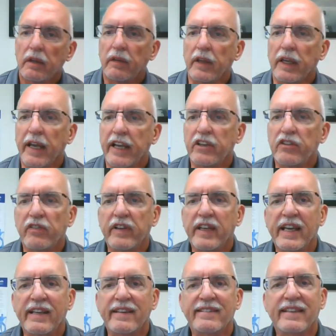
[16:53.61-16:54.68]
the
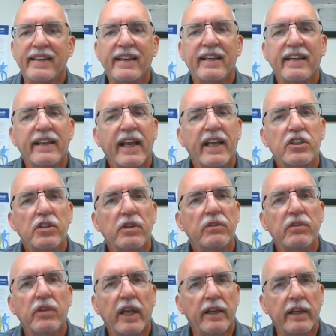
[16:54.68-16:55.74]
HVAC
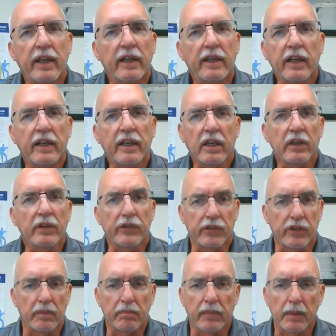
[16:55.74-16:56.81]
connections, and any others
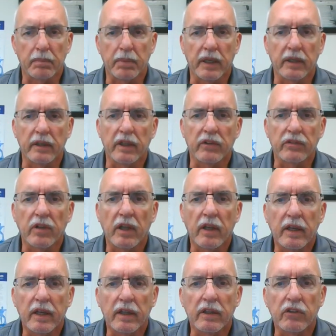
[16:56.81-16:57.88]
that might be in this
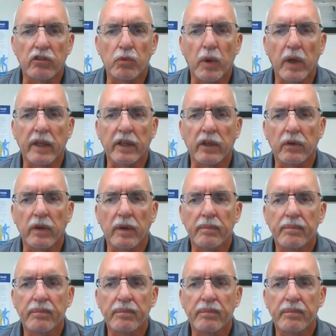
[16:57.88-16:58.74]
dwelling unit.